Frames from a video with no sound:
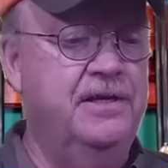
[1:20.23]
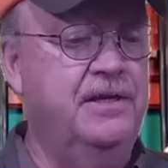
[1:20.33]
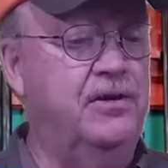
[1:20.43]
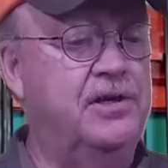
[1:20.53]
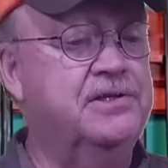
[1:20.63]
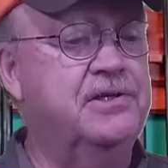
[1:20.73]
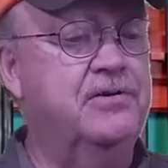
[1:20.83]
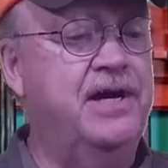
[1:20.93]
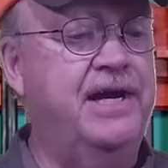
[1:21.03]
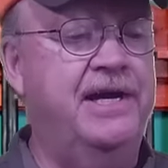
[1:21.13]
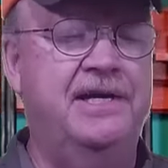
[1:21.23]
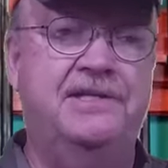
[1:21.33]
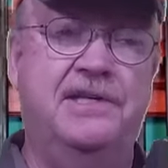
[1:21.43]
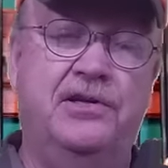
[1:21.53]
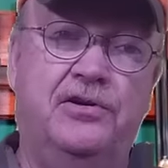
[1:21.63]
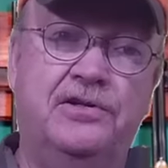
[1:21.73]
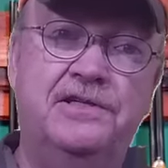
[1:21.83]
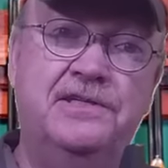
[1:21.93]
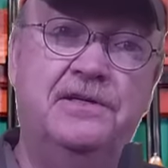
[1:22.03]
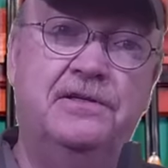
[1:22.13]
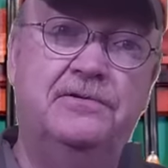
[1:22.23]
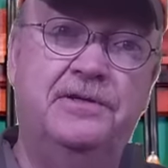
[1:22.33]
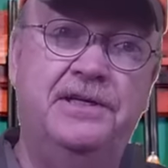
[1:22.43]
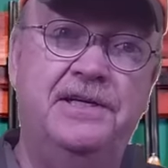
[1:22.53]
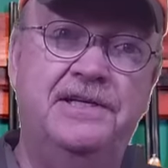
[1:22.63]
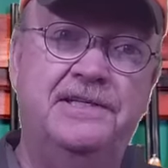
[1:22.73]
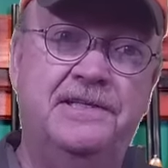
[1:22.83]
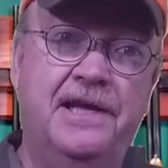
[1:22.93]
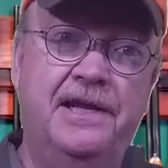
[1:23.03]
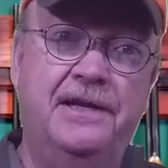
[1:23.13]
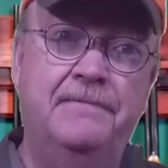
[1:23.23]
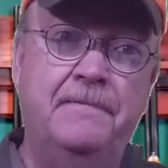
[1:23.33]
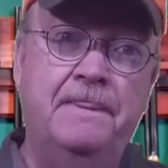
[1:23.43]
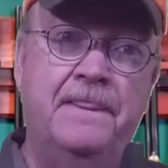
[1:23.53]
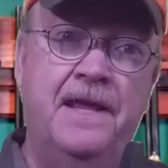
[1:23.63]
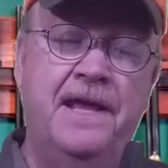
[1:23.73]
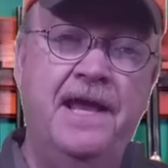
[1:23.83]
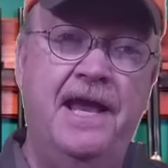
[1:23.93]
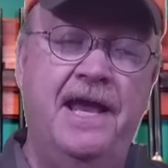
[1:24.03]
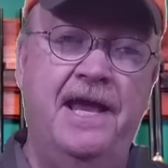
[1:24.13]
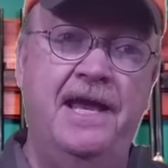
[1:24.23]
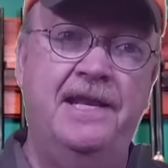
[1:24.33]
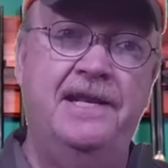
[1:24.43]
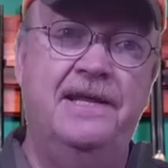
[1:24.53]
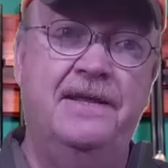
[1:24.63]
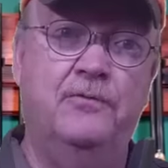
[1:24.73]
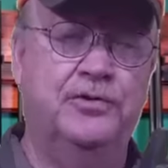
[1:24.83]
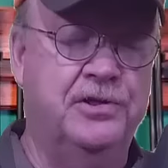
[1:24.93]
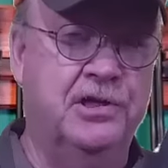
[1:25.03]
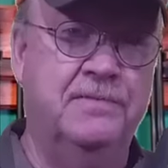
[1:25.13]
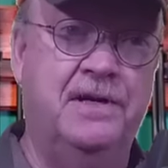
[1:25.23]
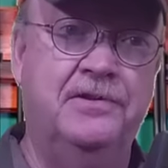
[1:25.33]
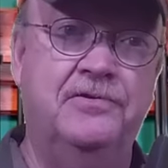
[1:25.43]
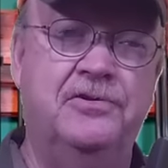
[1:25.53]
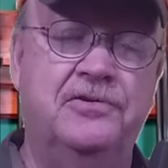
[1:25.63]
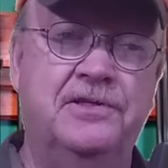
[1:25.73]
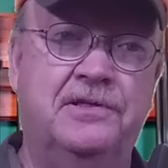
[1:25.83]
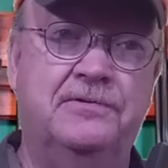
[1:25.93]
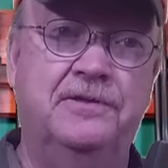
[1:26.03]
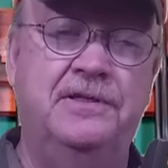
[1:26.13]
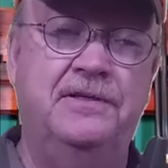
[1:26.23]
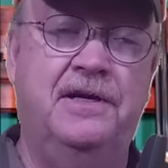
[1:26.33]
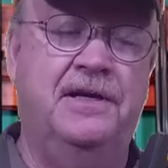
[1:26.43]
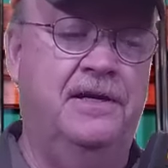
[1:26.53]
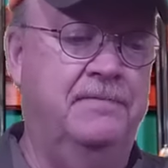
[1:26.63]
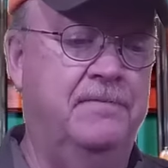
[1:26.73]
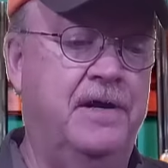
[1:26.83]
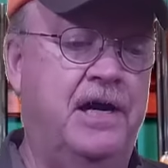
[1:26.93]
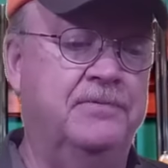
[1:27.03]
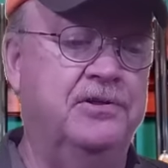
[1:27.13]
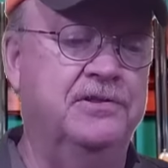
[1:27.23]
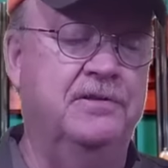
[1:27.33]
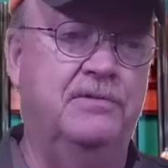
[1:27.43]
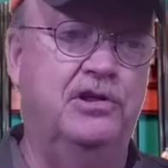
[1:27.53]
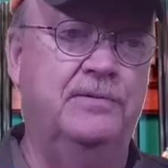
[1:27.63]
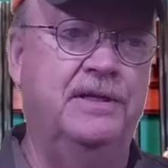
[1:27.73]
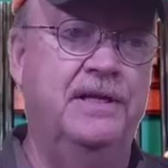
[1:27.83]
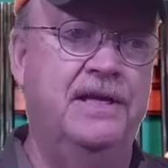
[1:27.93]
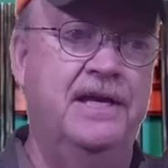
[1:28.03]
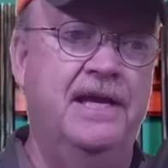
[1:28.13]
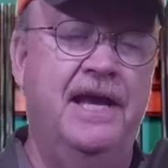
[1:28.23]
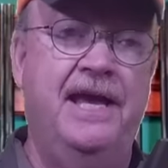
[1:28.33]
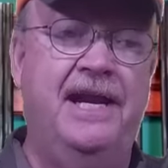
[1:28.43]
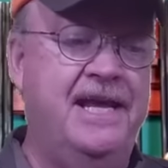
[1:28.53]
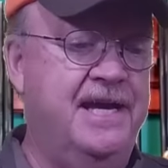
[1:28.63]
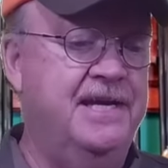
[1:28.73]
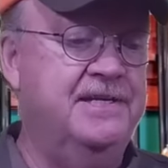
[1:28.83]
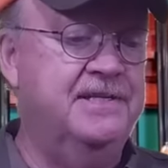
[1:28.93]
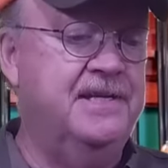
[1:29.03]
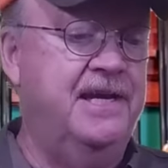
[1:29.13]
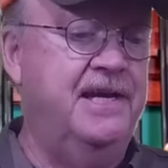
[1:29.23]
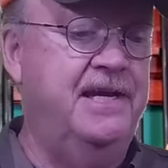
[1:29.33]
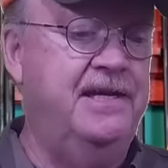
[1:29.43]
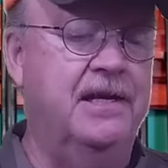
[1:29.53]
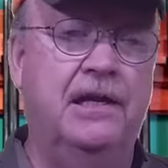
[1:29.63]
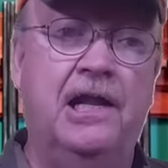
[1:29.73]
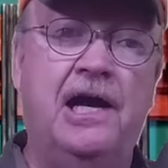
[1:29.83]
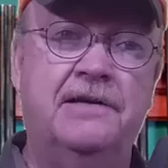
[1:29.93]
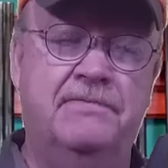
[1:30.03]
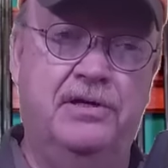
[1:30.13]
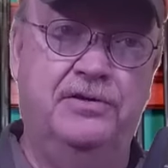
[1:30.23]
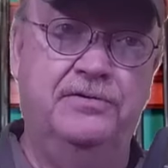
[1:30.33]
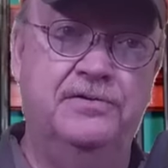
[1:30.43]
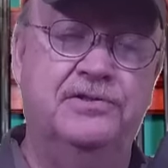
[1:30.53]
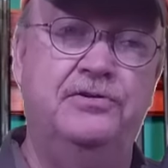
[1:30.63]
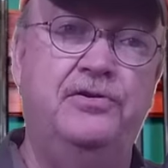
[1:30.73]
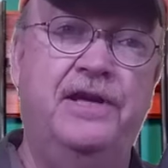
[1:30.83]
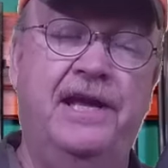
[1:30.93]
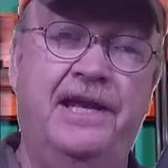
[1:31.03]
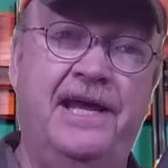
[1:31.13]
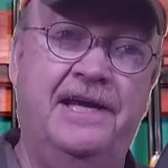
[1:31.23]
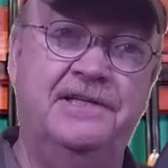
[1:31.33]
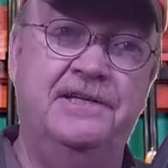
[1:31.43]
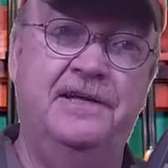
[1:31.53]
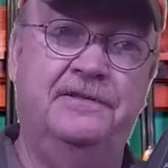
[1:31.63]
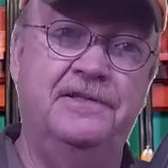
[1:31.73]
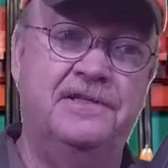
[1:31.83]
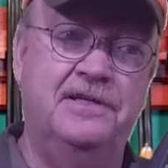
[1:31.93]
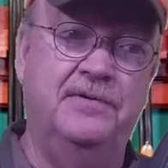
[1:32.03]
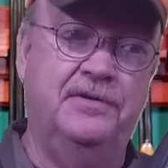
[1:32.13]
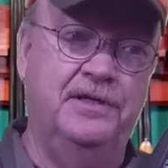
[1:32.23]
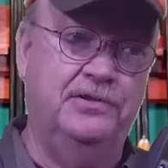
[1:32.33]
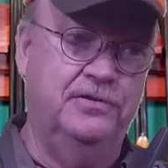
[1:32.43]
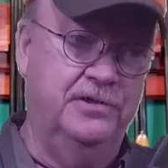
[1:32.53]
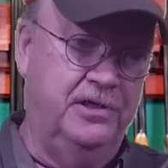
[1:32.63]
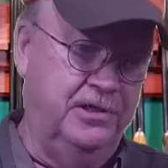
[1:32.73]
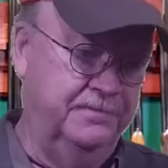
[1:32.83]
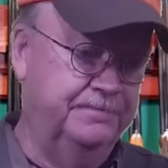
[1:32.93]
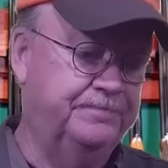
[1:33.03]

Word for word: It also has an auxiliary setting, and we'll talk about those auxiliary uh, options in a moment and it has a lock mode so you can't accidentally stimulate your dog.